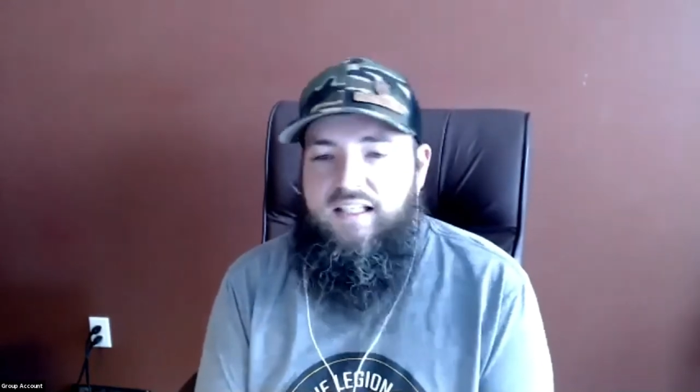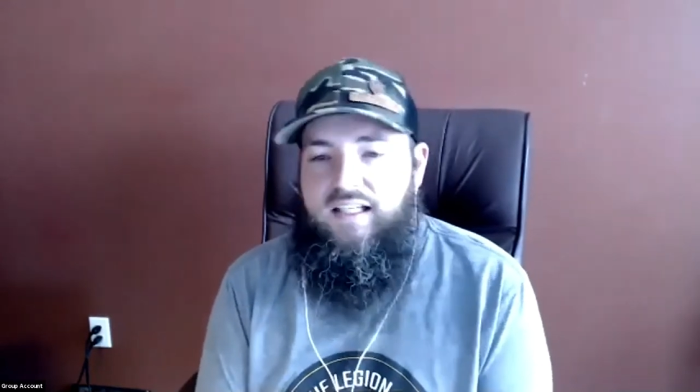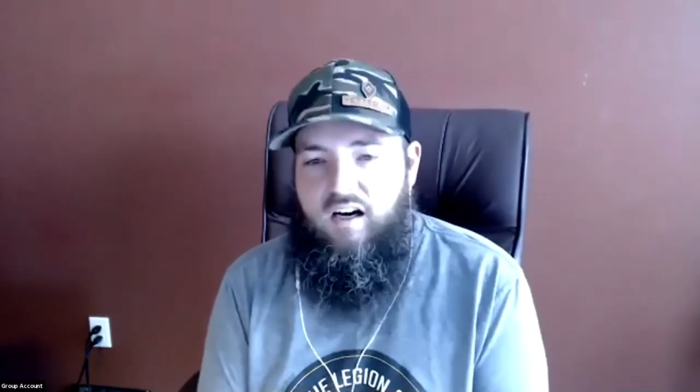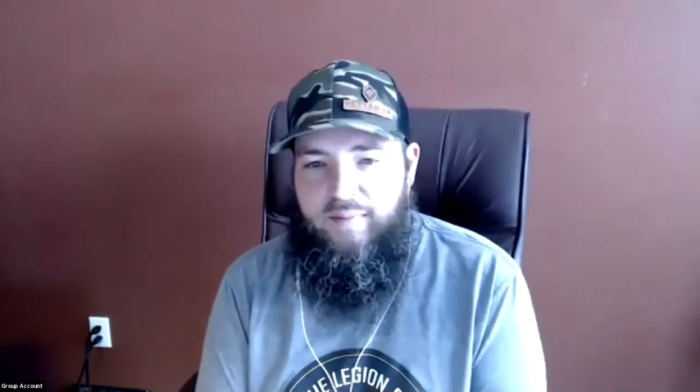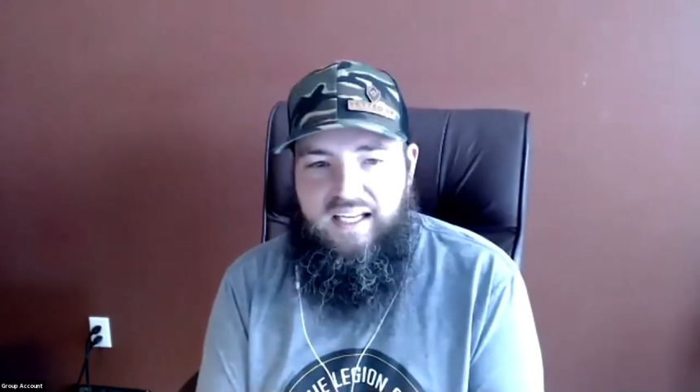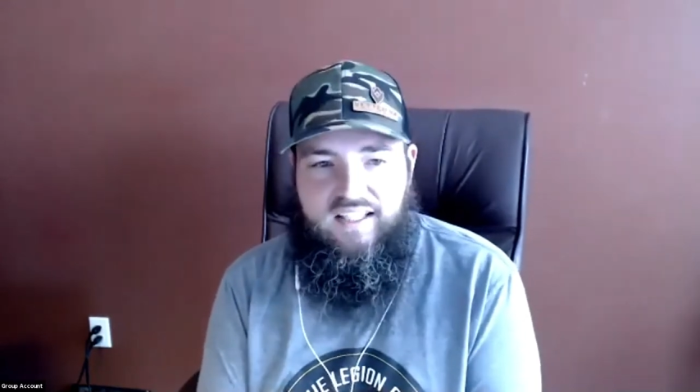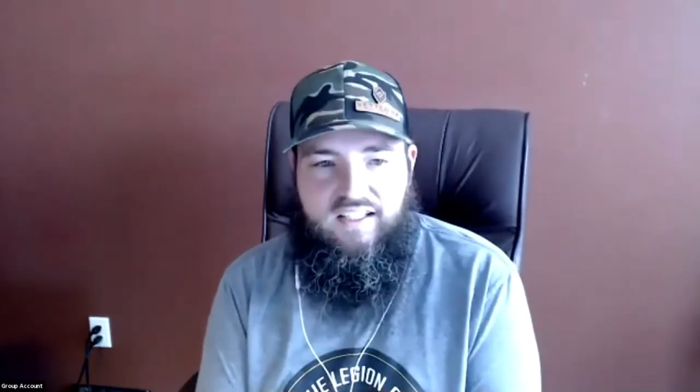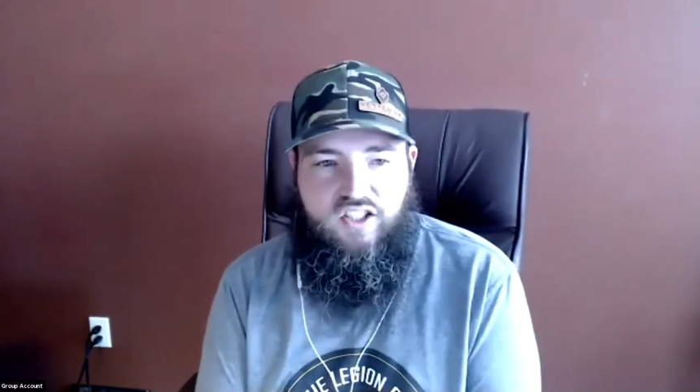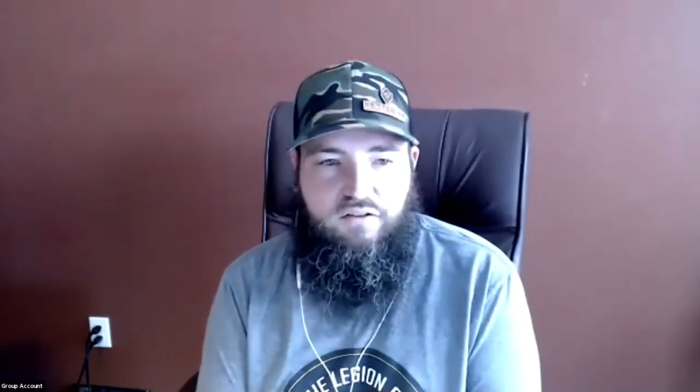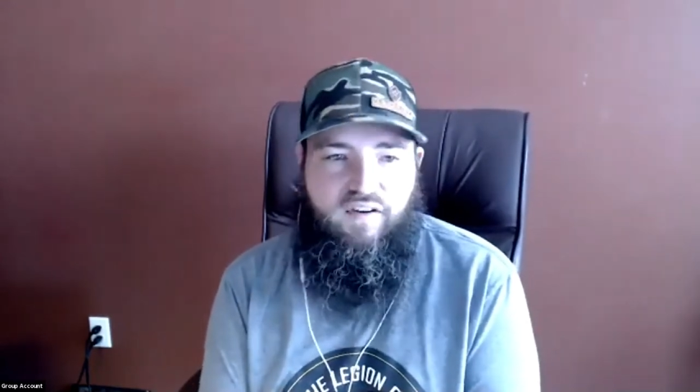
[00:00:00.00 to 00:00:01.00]
Um, he
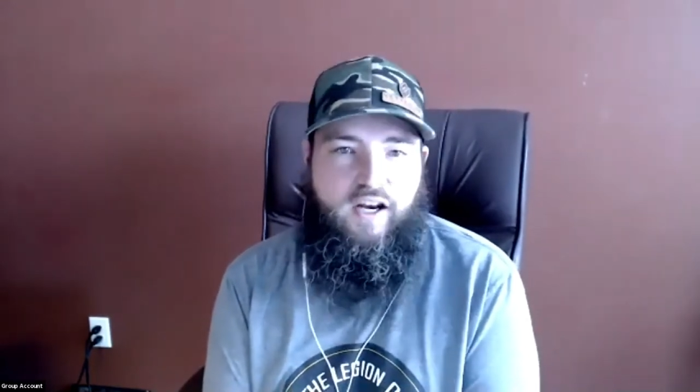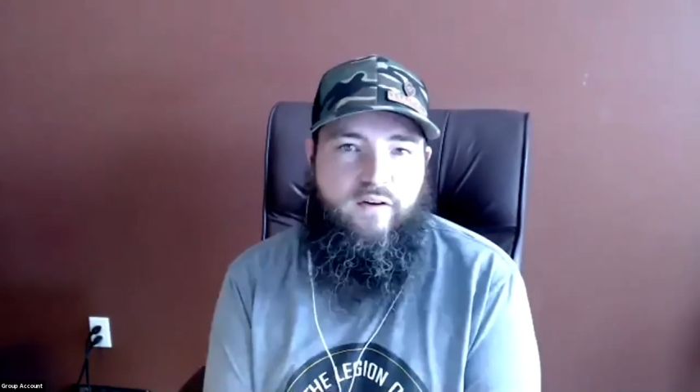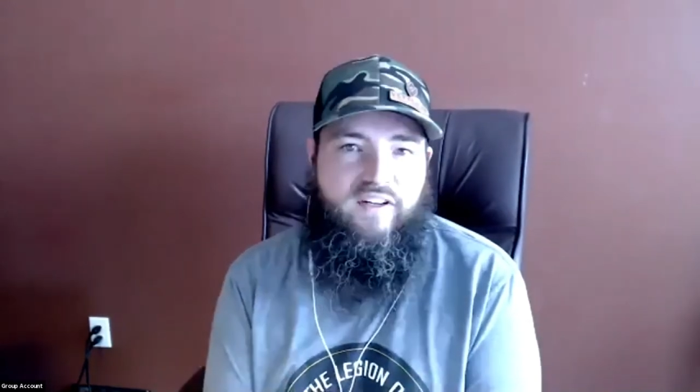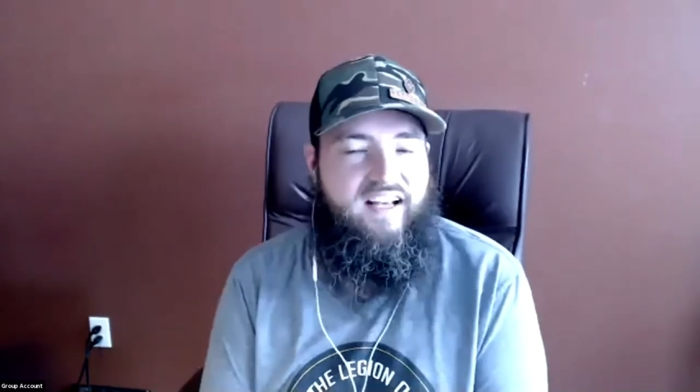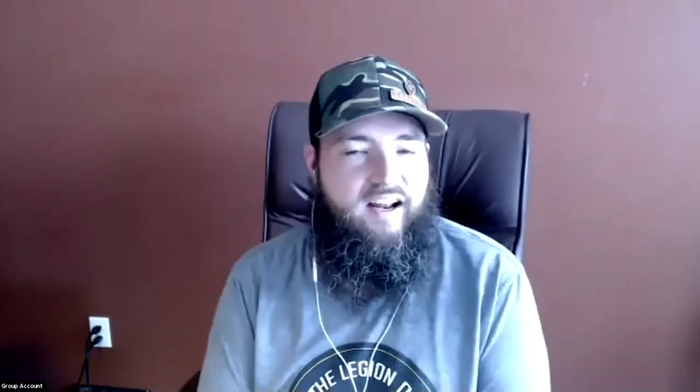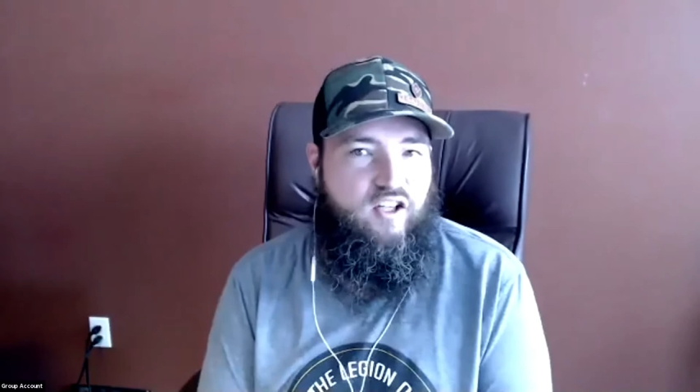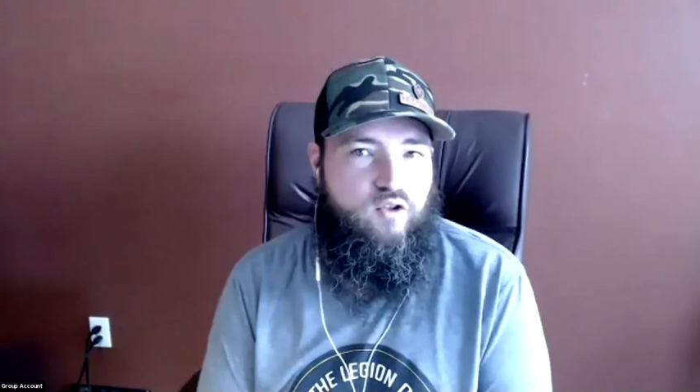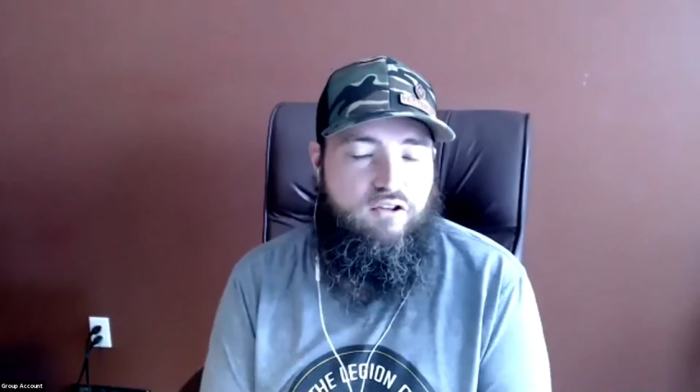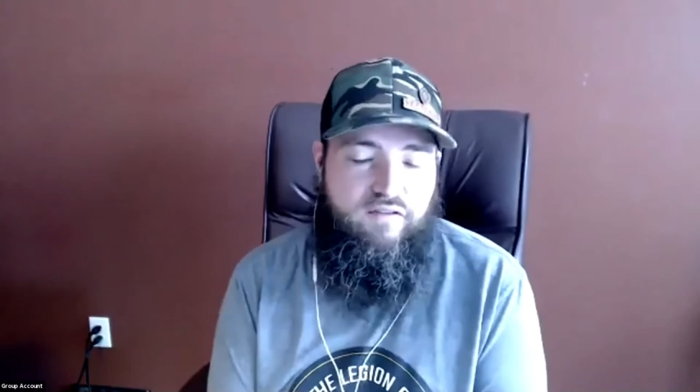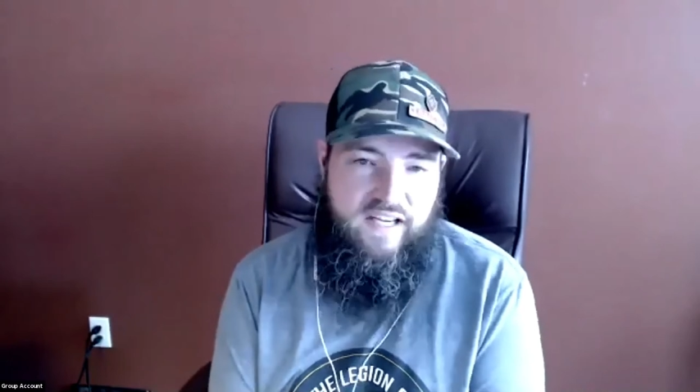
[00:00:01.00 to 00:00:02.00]
teaches veterans how to
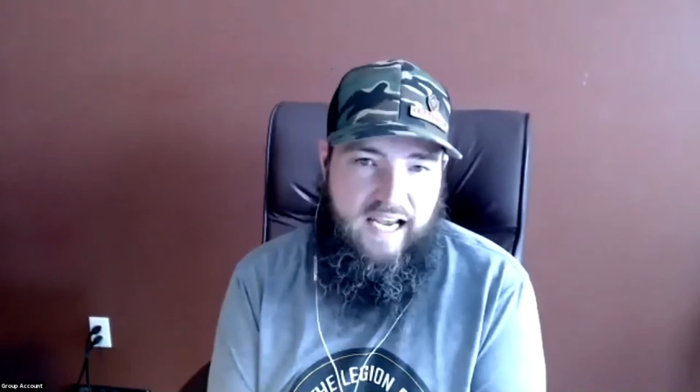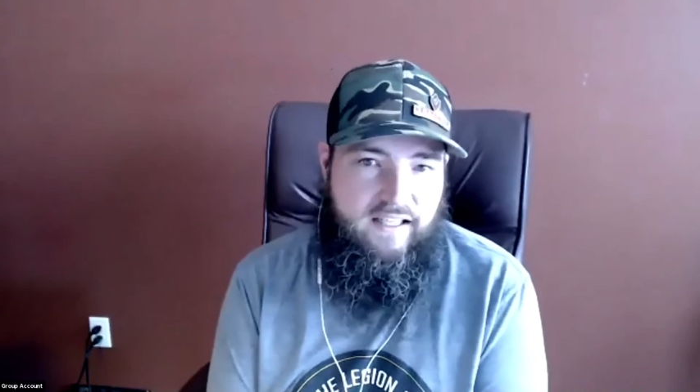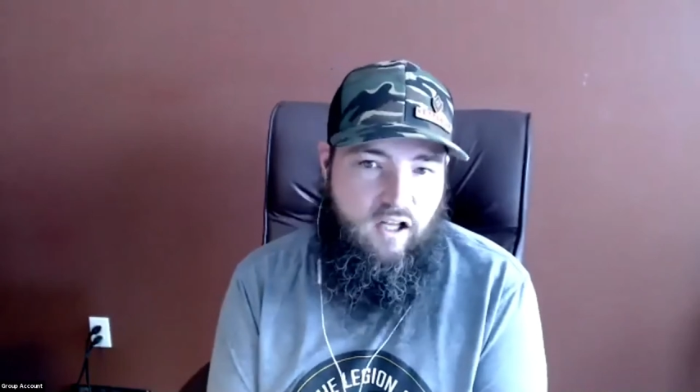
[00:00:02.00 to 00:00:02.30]
use the VA